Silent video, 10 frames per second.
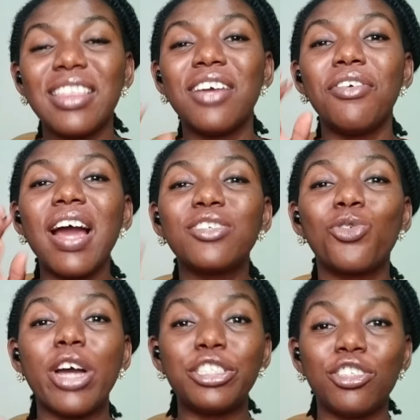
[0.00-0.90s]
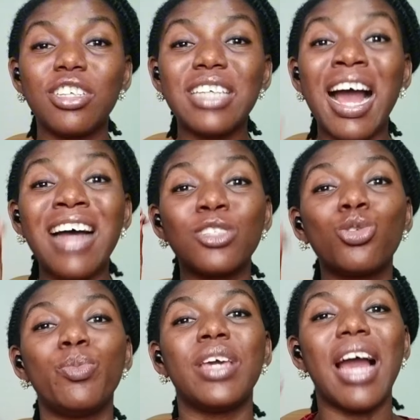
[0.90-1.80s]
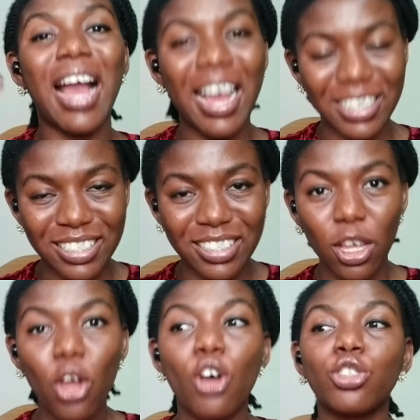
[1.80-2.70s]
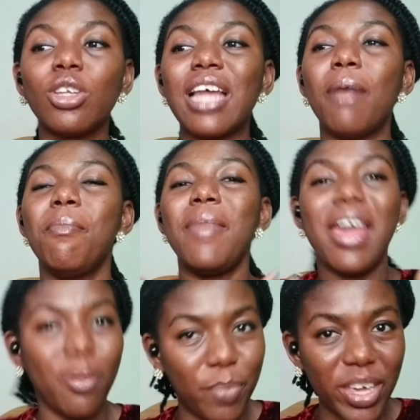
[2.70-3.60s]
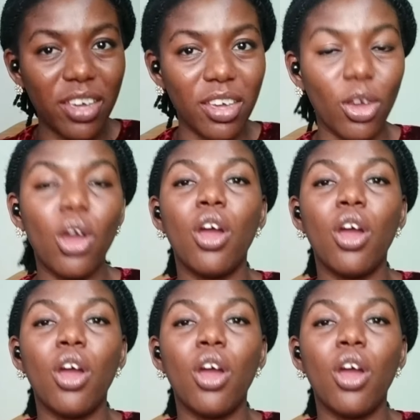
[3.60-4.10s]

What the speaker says: The right questions has to be asked so that maybe,